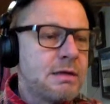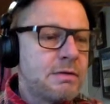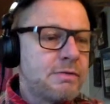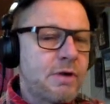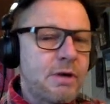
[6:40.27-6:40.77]

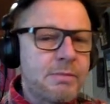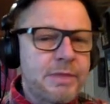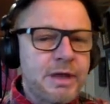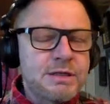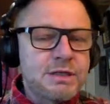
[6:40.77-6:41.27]
from
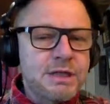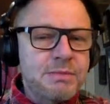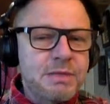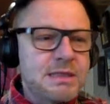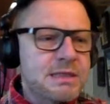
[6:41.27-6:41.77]
the
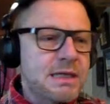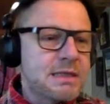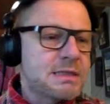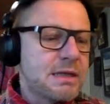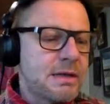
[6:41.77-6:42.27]
GPS
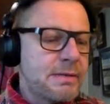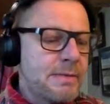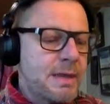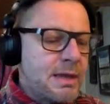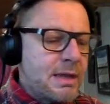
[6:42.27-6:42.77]
sensor,
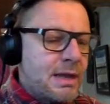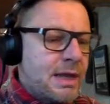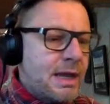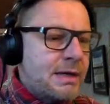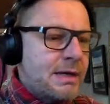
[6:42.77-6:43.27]

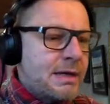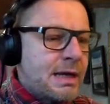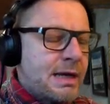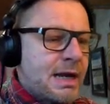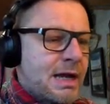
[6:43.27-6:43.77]
and
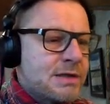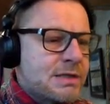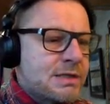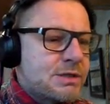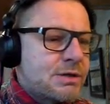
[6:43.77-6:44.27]
allows
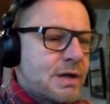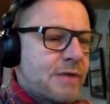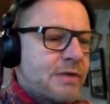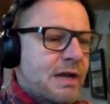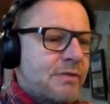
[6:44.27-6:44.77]
us to
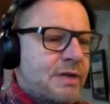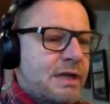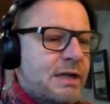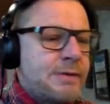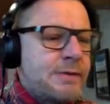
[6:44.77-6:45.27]
have a lovely